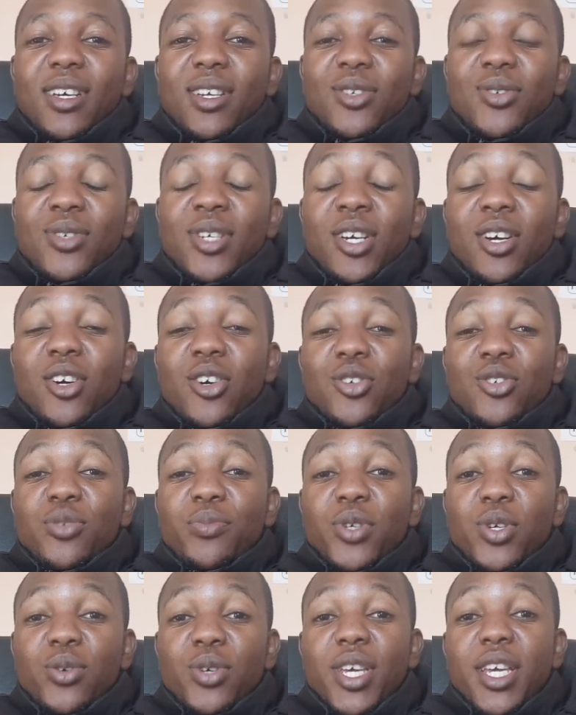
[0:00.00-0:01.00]
Today we're going to
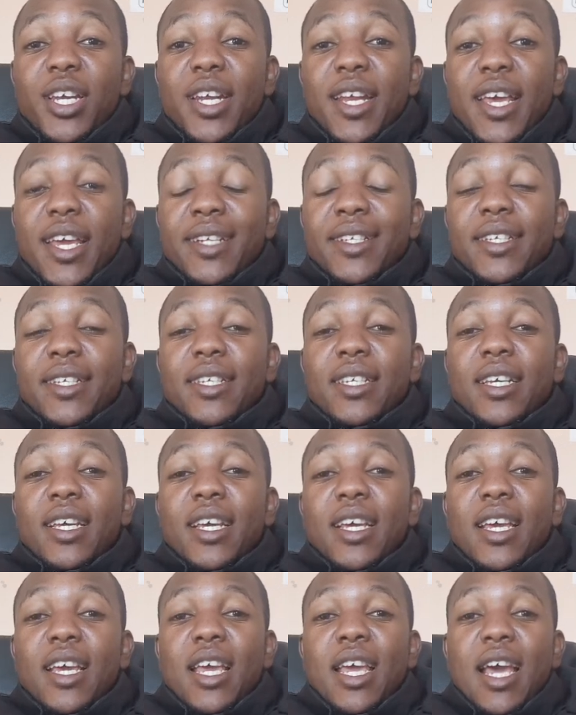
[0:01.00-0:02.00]
be looking at
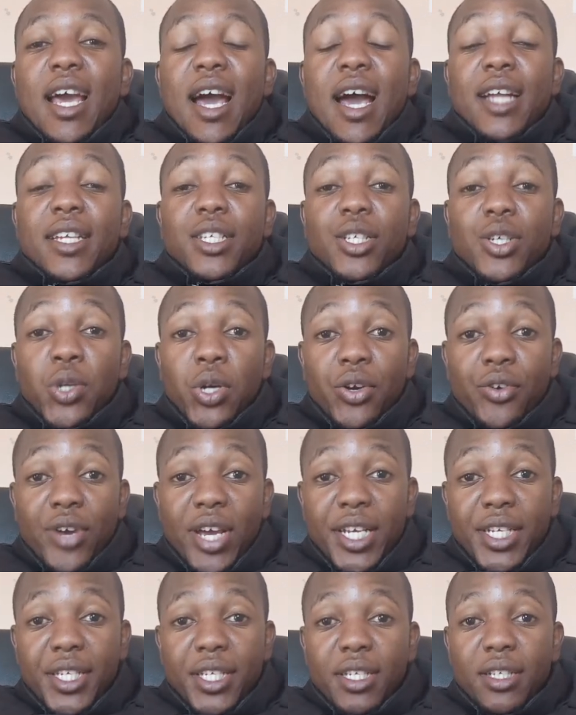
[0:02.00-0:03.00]
article
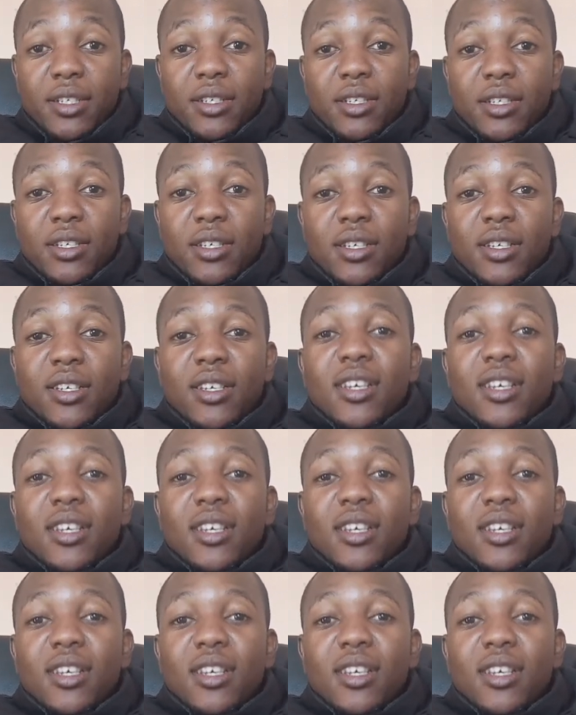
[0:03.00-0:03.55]
writing.